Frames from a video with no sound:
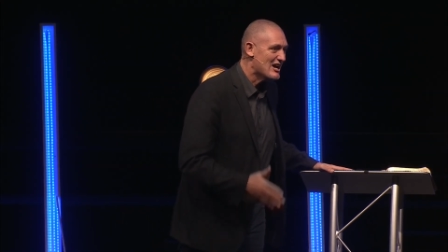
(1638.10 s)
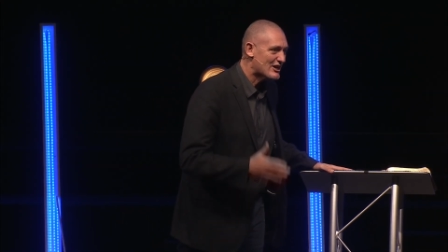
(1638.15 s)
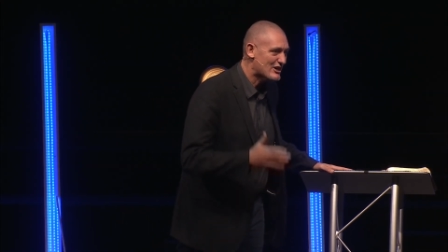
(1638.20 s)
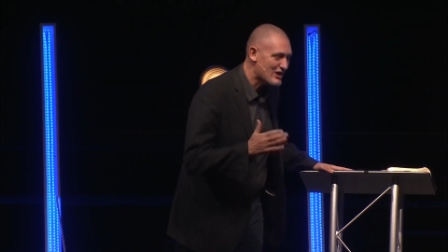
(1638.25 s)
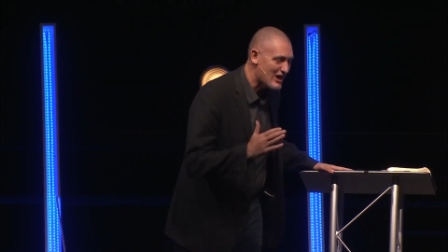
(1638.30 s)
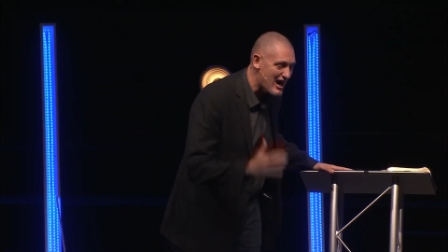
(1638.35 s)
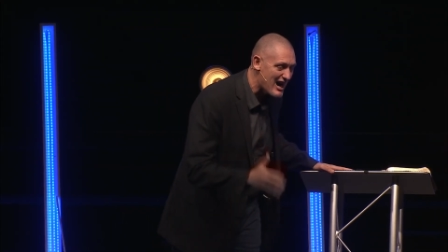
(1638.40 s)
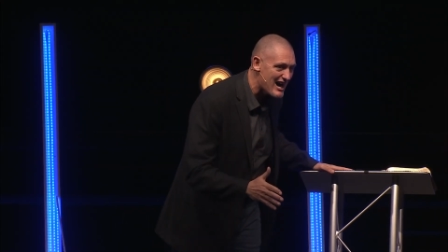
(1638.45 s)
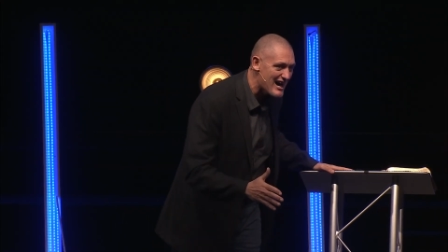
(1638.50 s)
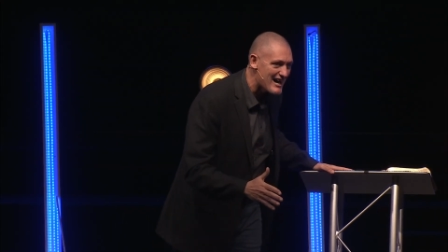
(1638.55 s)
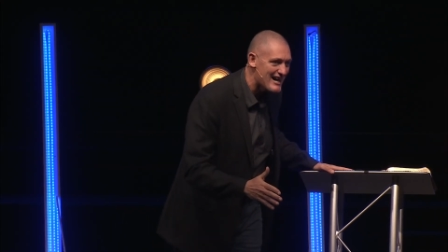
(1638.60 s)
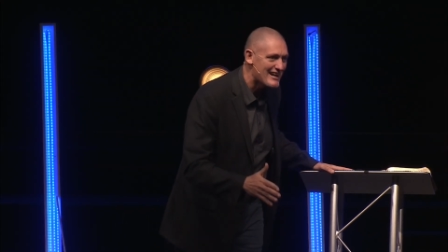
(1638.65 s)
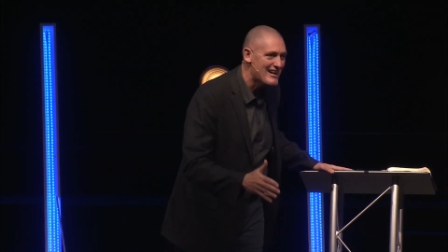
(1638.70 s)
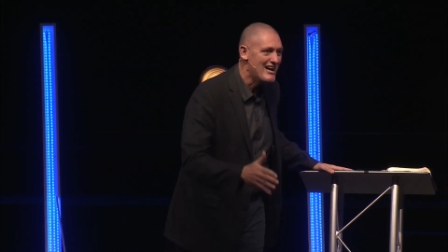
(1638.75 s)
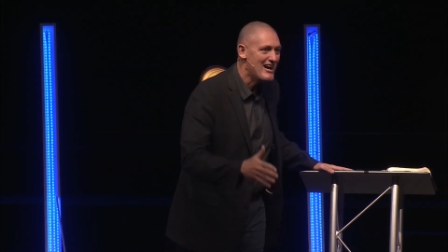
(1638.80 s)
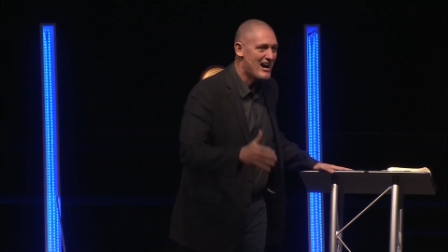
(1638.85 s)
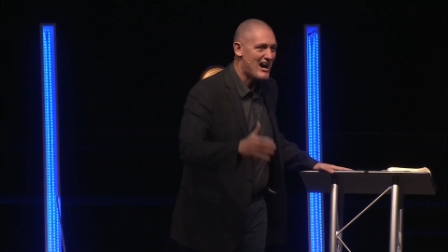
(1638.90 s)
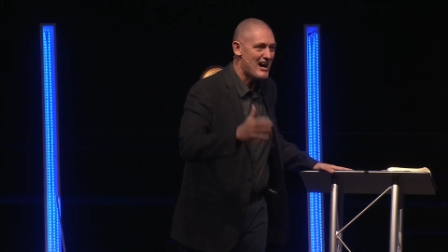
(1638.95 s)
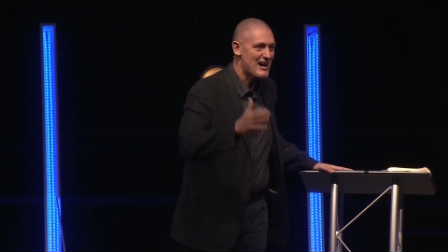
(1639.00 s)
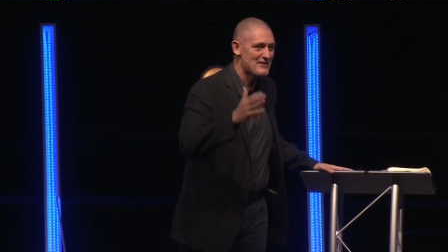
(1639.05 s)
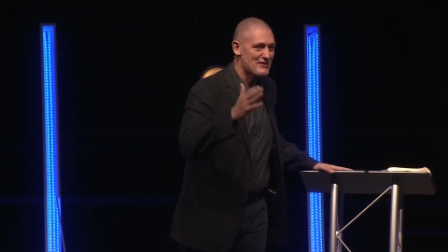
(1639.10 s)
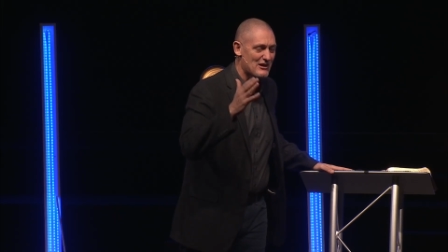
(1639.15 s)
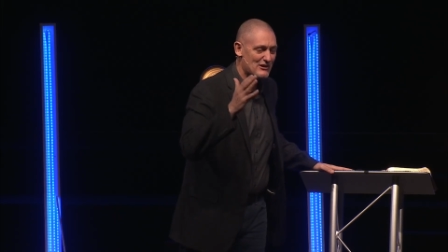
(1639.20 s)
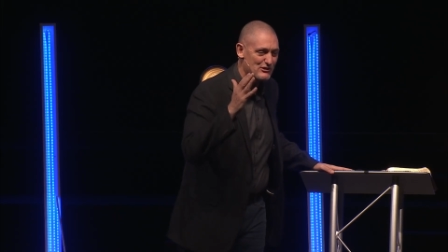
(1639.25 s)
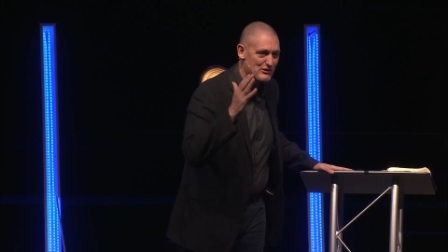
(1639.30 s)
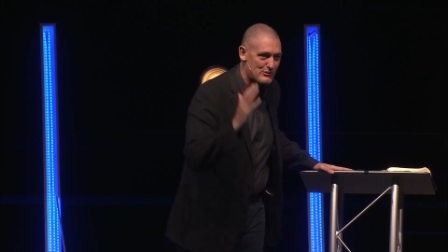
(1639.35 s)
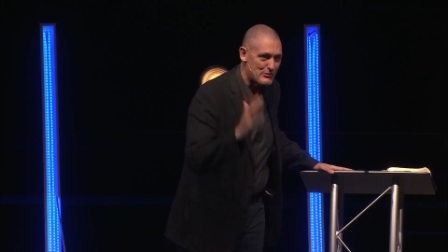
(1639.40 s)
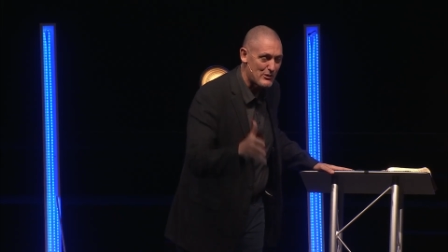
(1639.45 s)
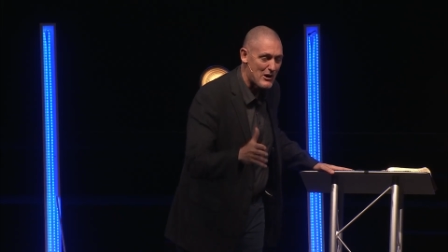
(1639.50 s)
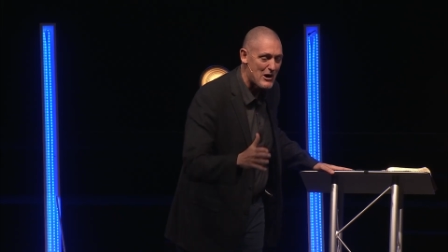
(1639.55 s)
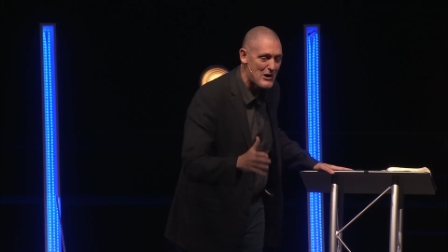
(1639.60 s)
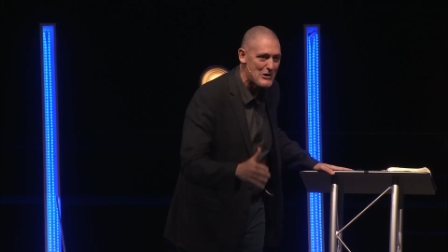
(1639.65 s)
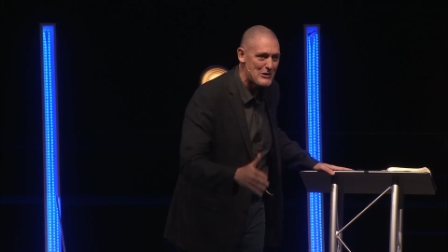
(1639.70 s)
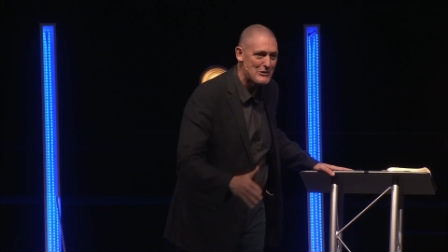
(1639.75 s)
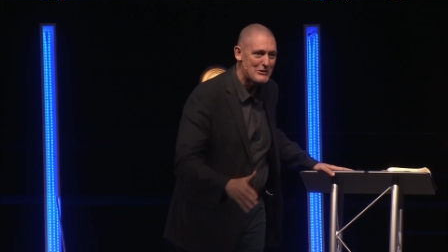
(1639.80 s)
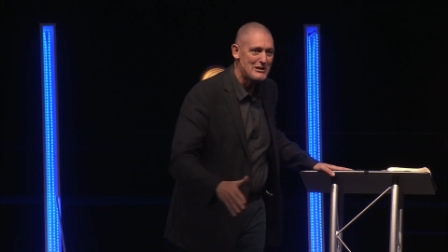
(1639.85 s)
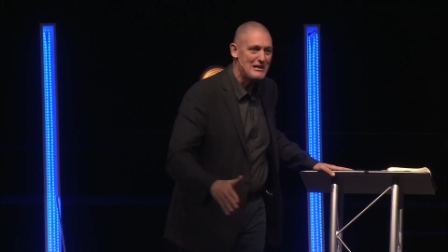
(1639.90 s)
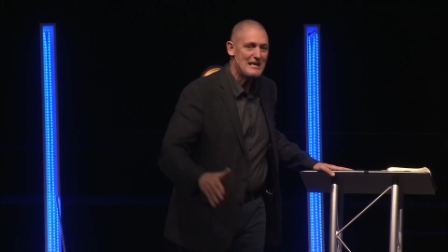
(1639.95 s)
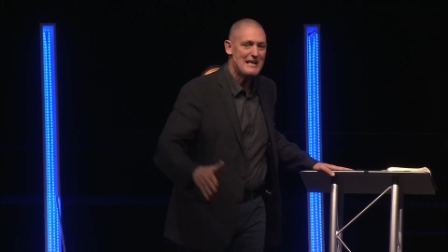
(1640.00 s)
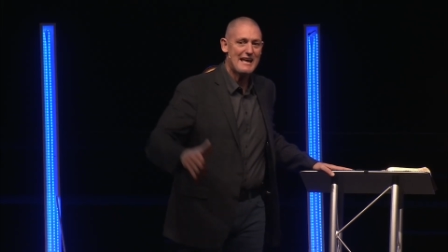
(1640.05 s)
God on the
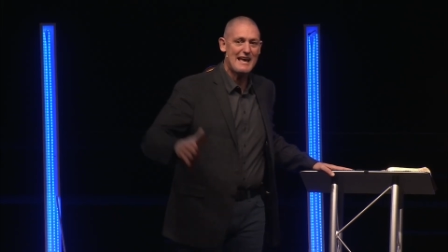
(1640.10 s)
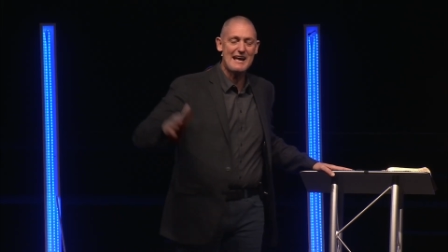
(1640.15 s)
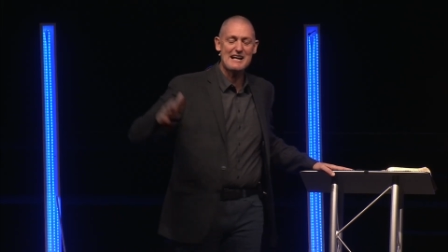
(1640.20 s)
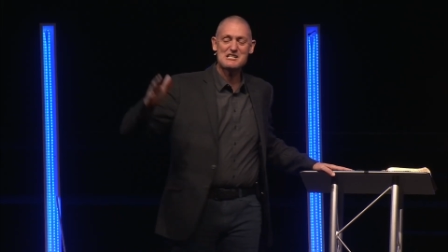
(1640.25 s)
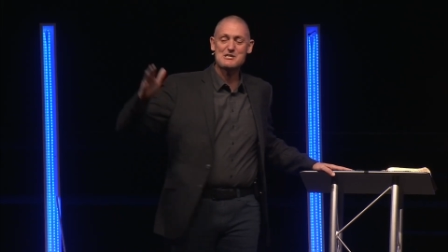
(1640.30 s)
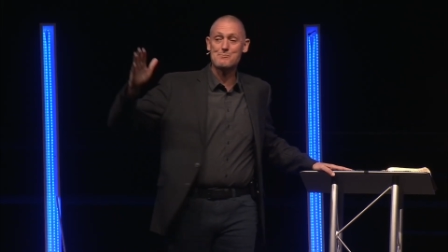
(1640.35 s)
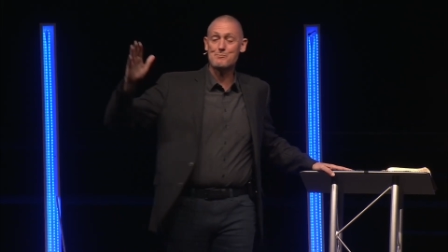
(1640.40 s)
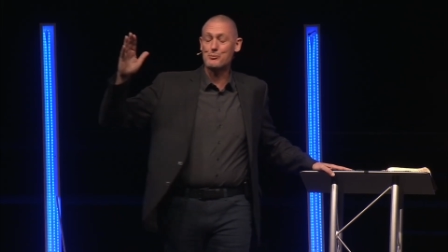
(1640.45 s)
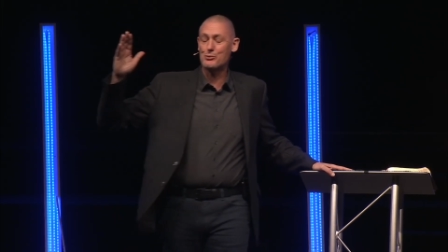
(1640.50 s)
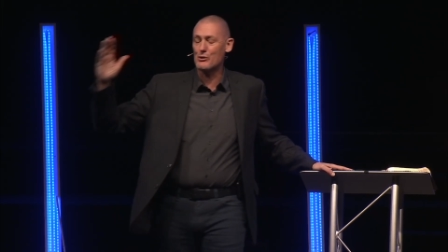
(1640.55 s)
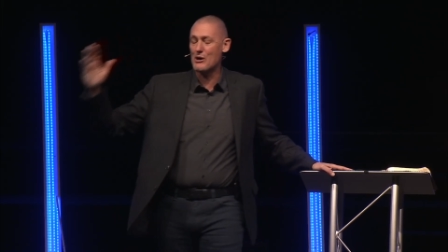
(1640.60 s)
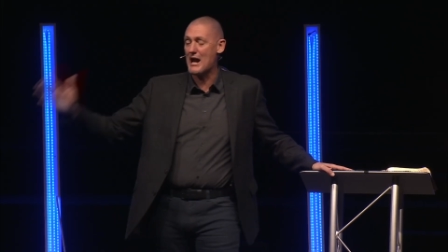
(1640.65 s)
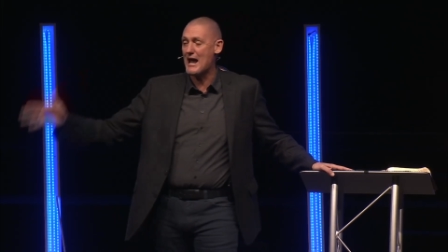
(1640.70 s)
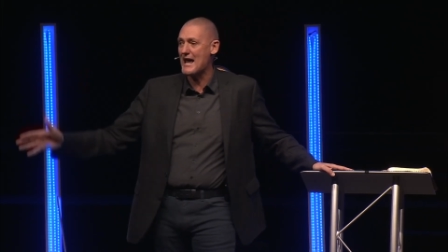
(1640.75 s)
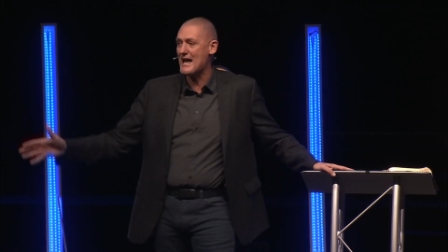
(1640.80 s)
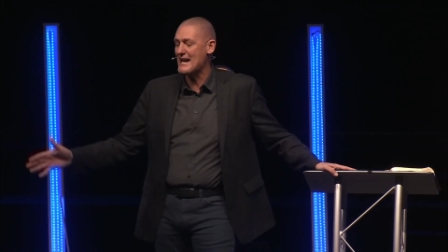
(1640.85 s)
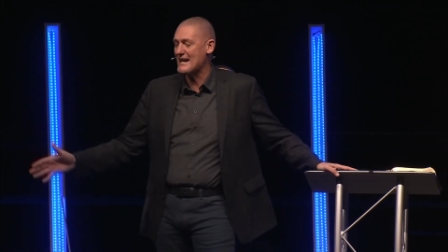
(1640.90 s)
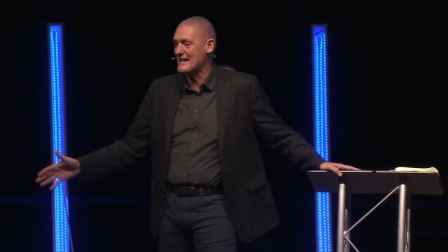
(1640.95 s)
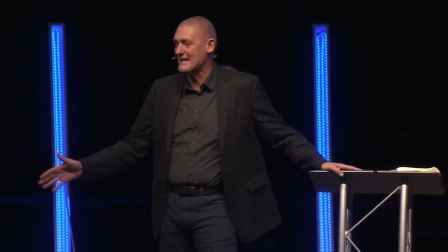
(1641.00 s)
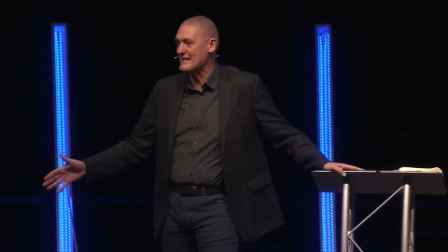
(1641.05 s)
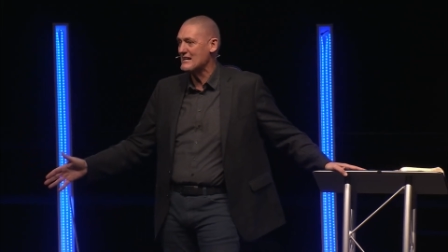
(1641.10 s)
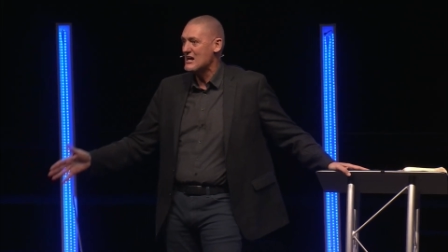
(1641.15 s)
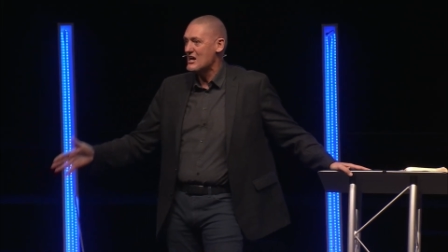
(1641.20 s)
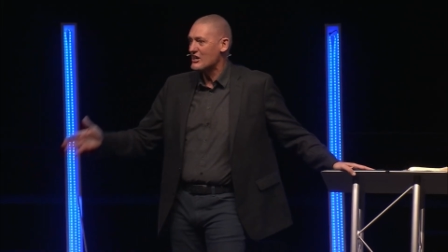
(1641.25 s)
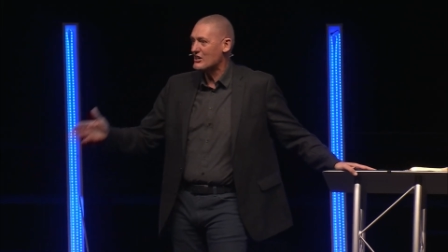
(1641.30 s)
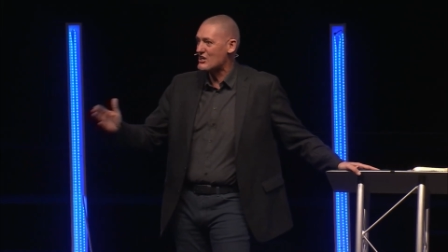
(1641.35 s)
throne is praying.